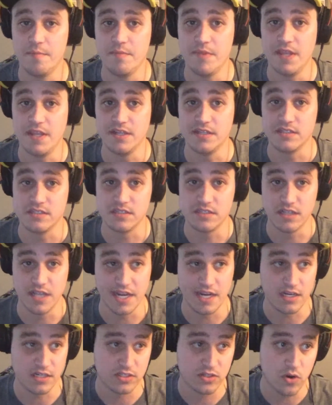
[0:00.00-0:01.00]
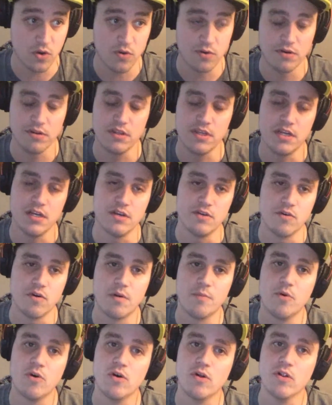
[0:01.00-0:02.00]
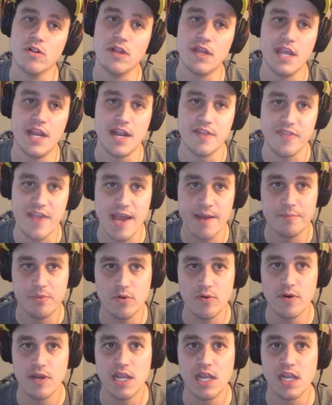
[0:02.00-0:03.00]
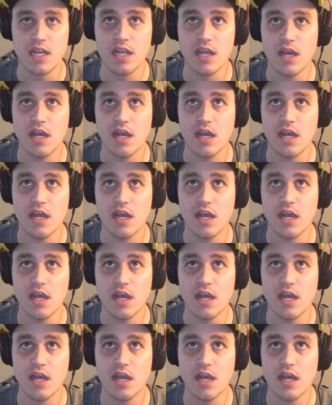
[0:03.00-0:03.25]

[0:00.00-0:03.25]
is like totally normal. And at that point,